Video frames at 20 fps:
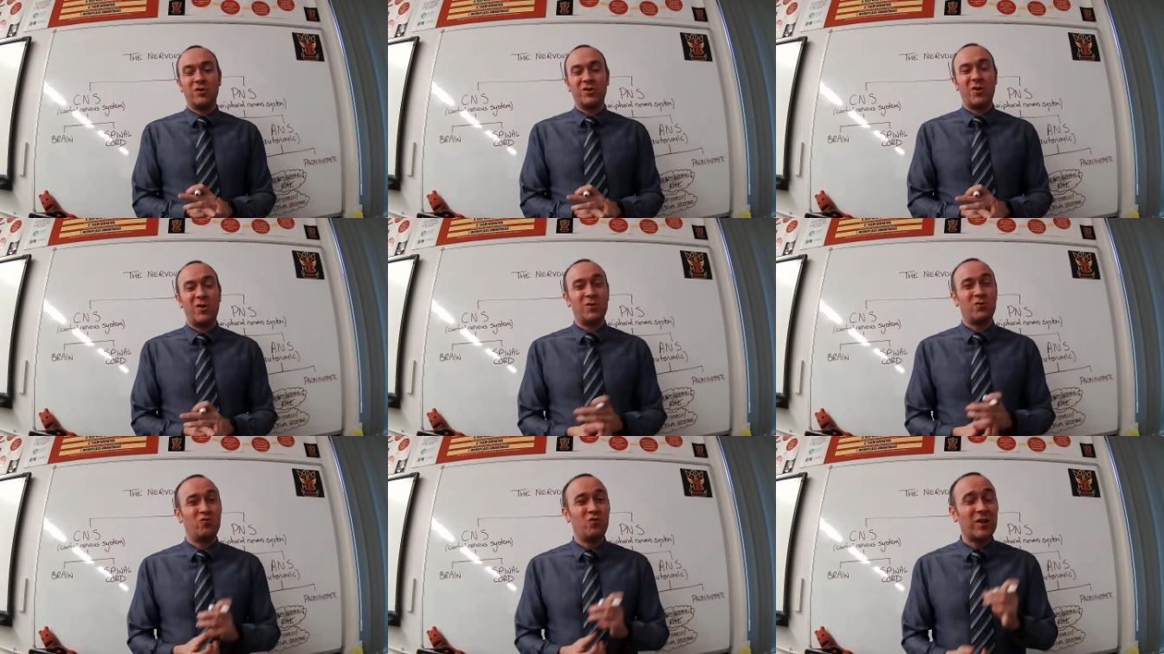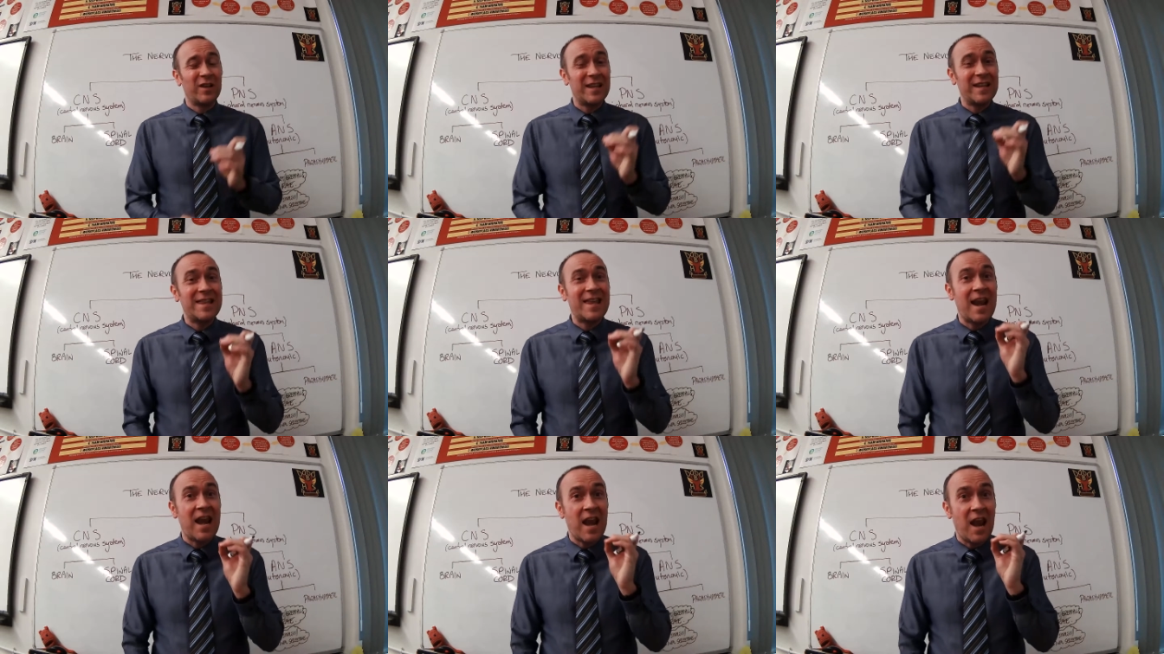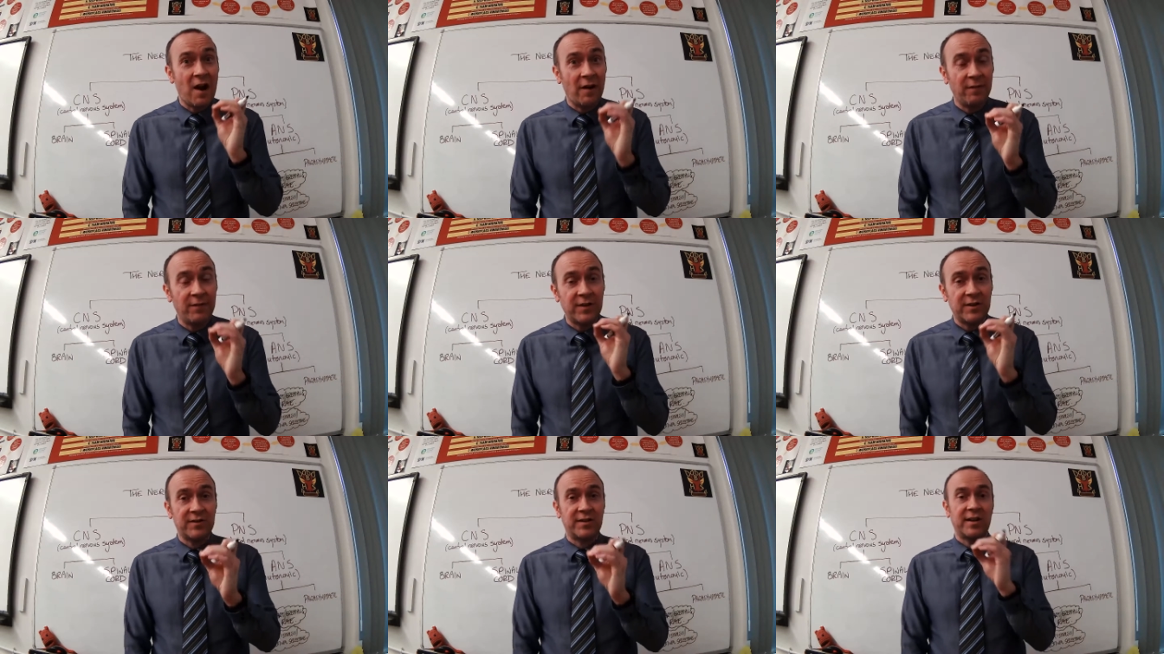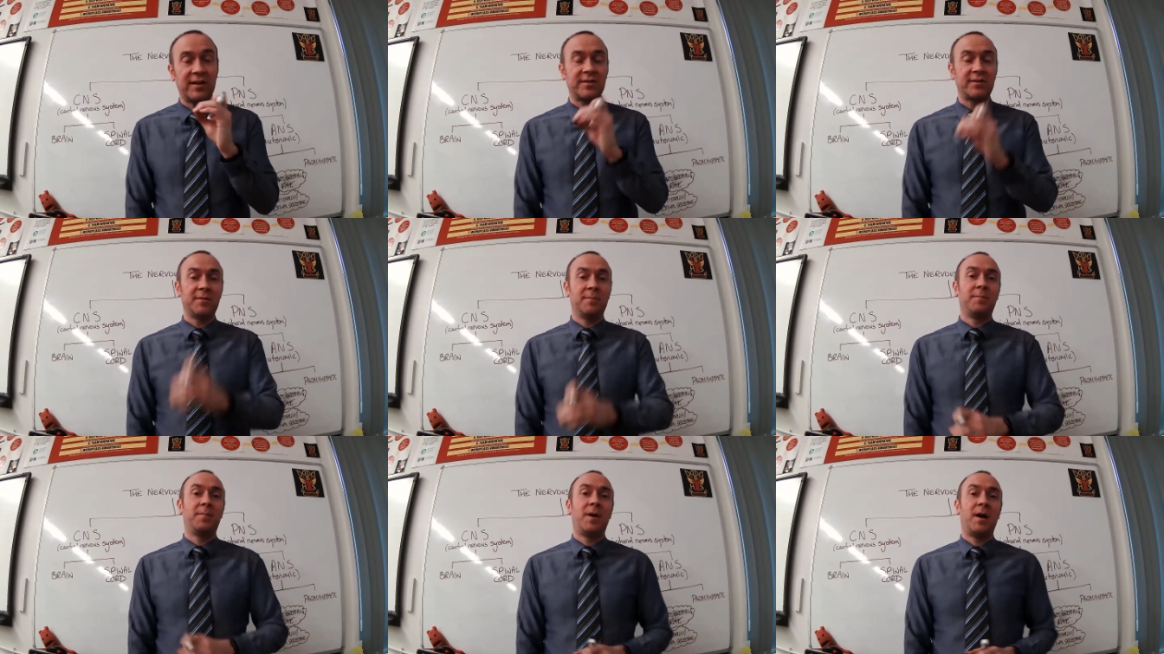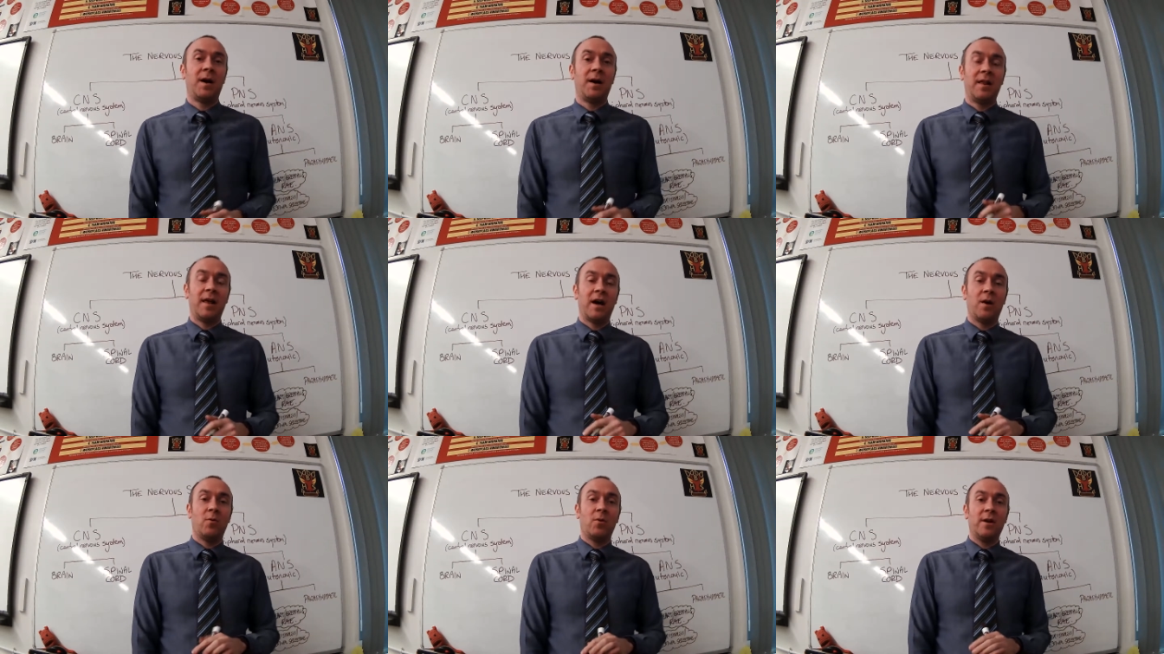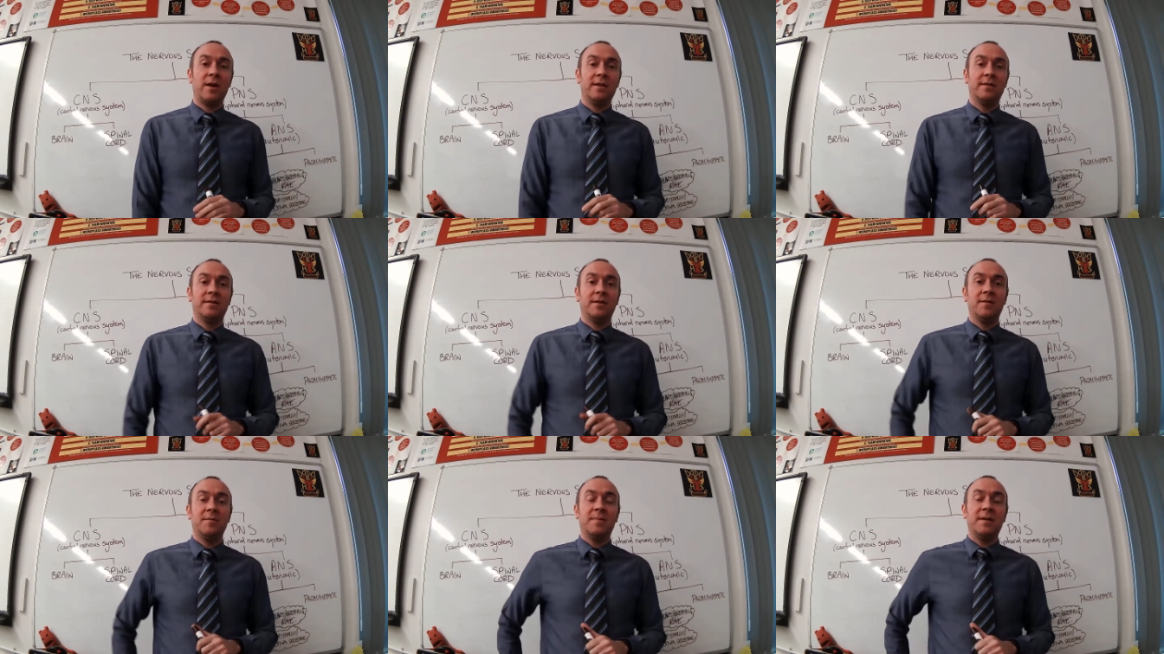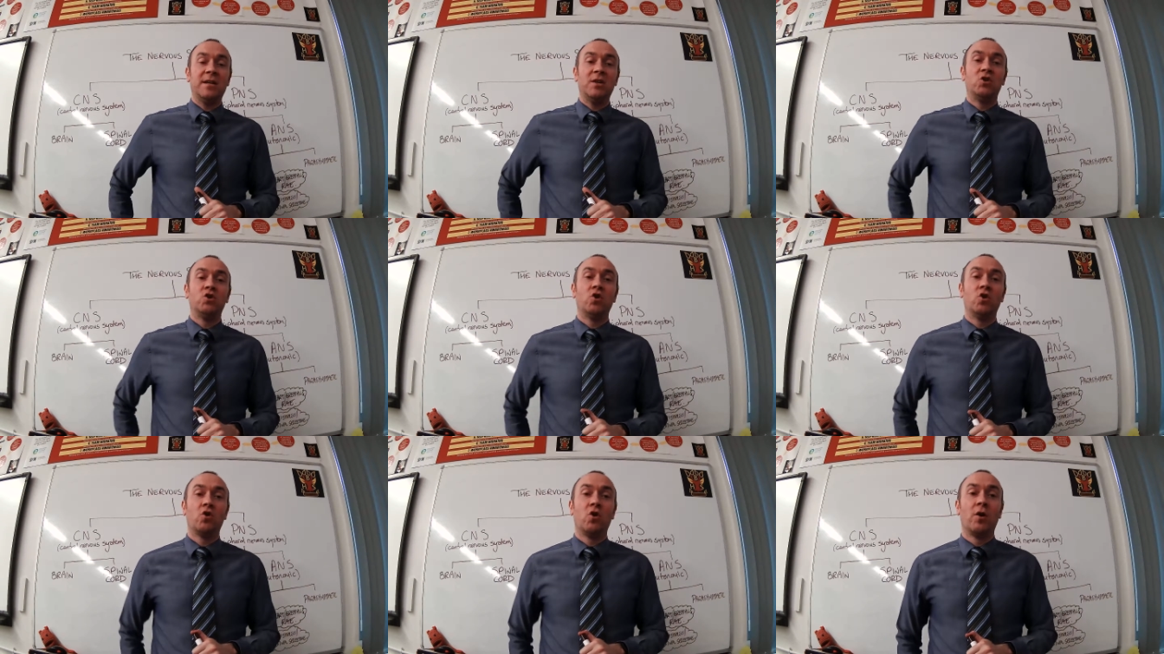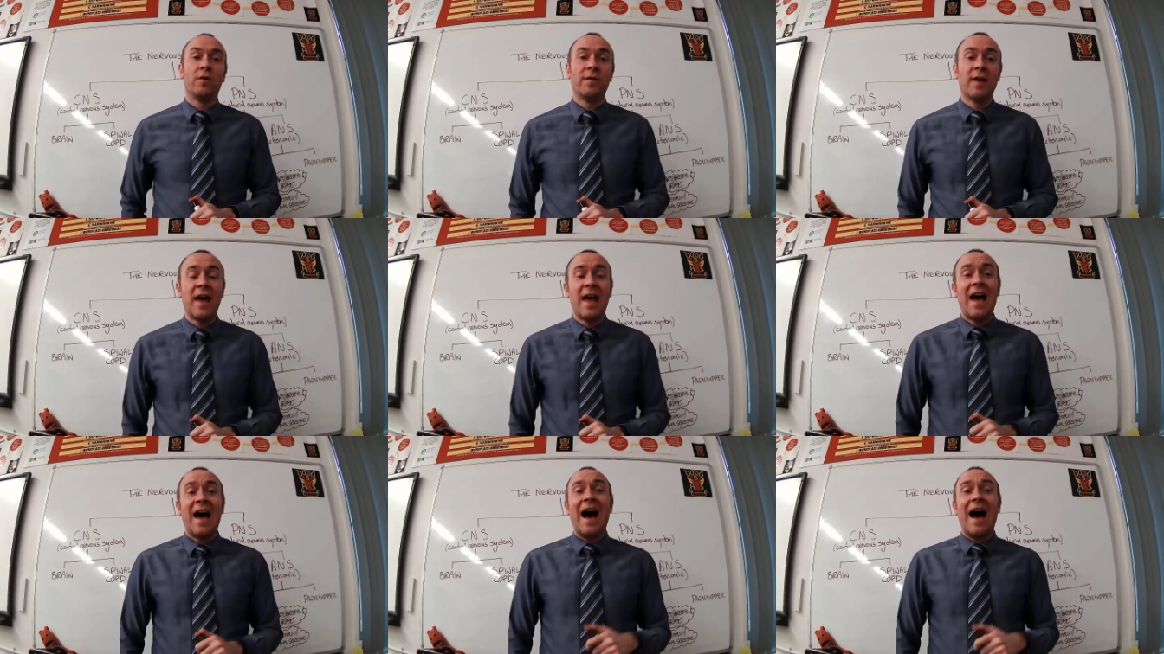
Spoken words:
Now it's really the nervous system part that I want you to be sure of.